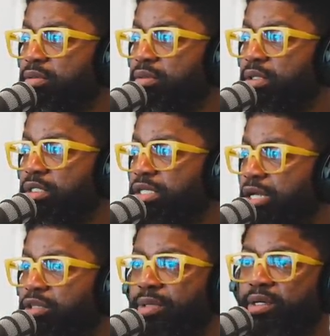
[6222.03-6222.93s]
in
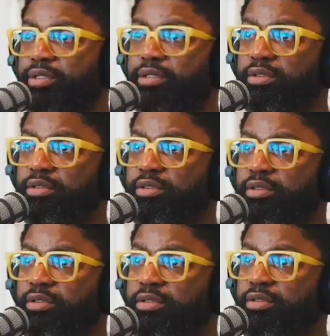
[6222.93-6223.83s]
South America.
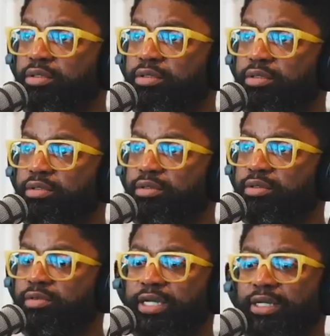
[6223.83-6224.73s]

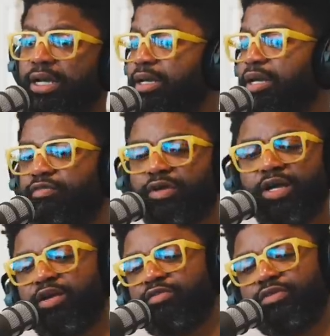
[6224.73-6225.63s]
Right, I have, I
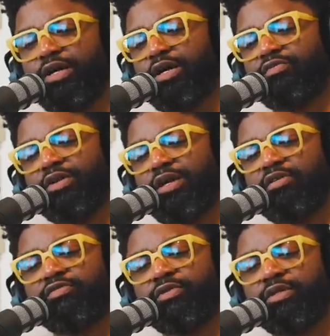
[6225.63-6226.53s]
have, I have a
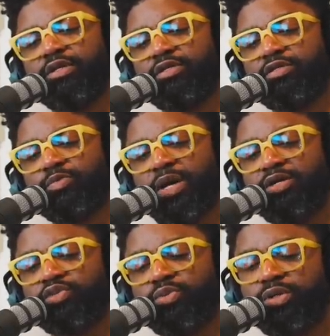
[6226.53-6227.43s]
handful of these
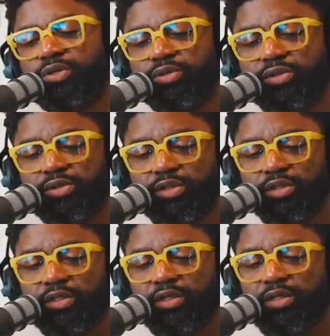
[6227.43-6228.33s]
Spanish words.
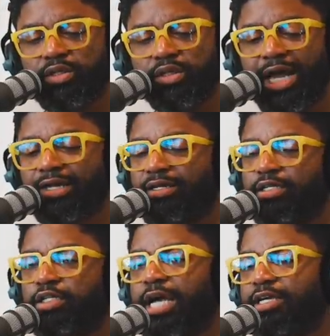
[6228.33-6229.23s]
I can,
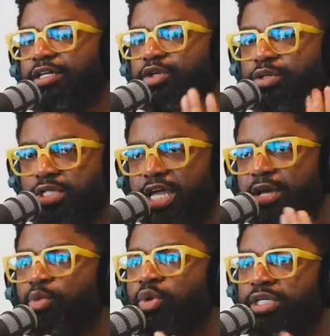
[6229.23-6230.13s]
I can understand
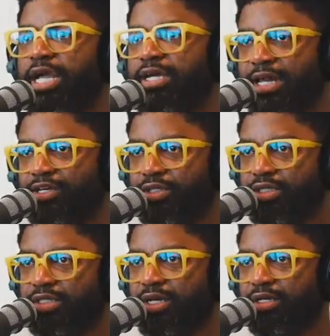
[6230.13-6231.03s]
more than I can actually
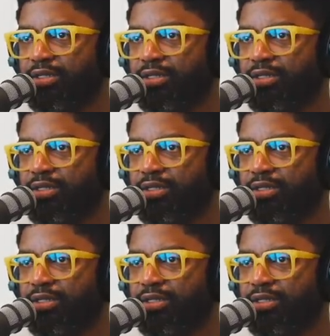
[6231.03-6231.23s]
say.